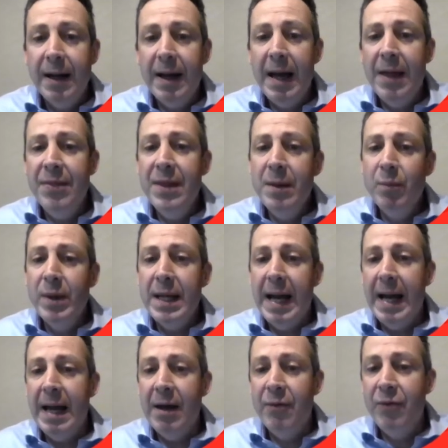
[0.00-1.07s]
And then we
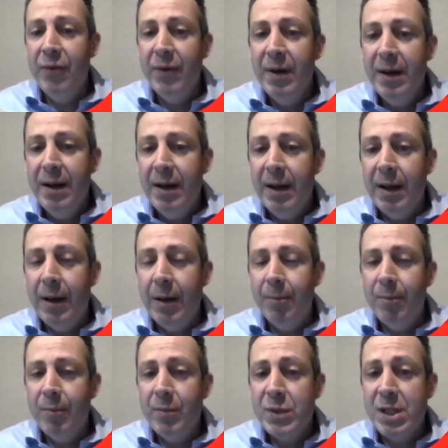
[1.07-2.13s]
have
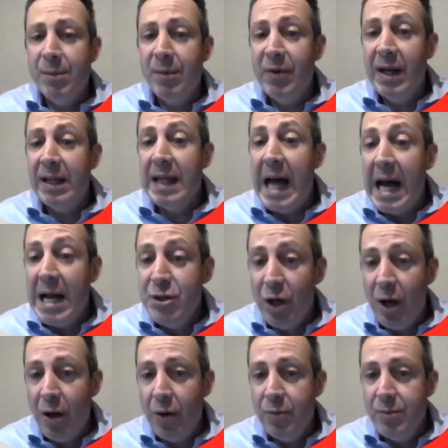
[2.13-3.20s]
some of our larger
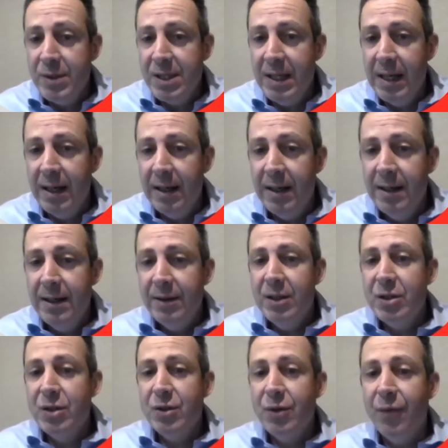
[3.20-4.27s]
homes here.
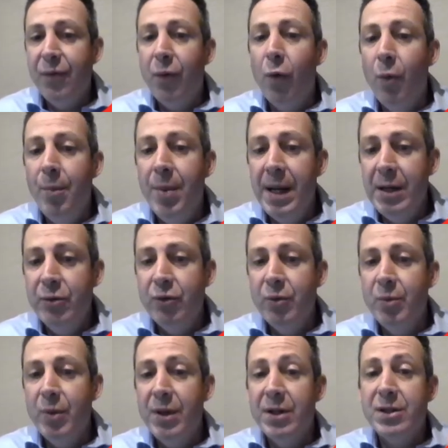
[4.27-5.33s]
This is a 4 bedroom
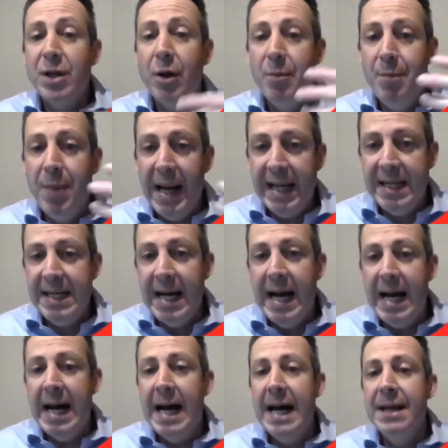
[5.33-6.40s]
with its own
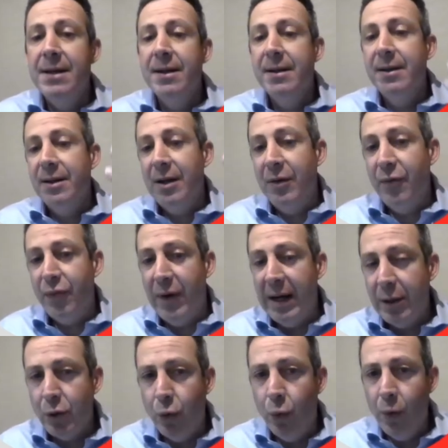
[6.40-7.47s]
backyard and
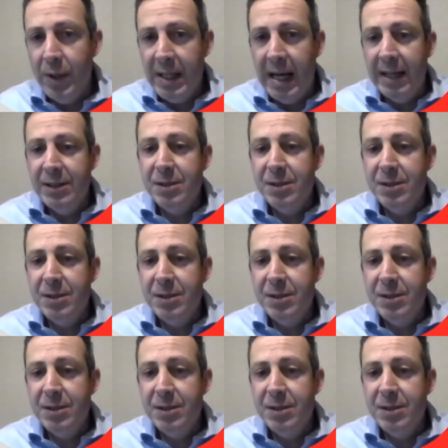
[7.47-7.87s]
front courtyard